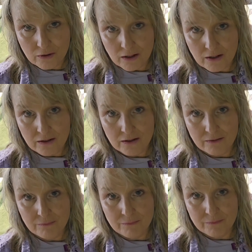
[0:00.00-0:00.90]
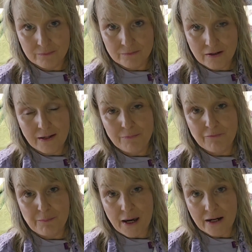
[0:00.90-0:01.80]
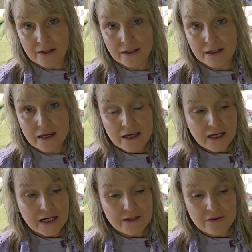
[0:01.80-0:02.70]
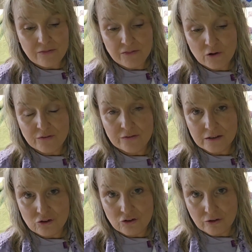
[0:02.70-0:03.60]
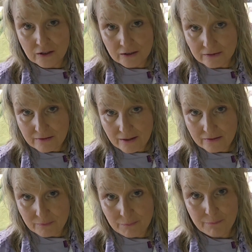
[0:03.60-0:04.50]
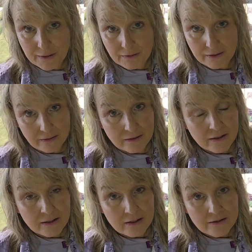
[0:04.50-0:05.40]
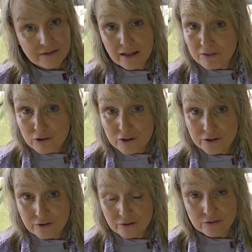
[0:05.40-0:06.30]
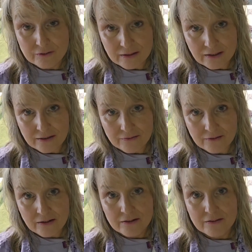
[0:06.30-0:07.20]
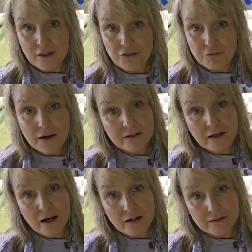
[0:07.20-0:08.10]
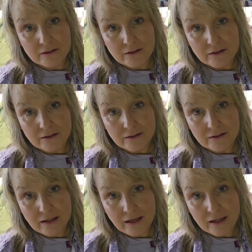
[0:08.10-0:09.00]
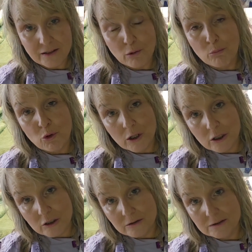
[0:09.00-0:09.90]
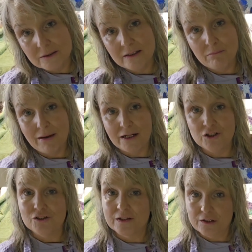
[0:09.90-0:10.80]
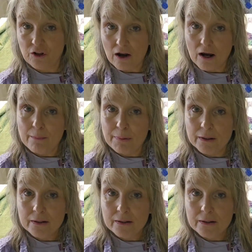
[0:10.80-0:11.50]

type of backing, in that those stitches are going to tend to be buried. The other good news is the thread color can more closely match the top,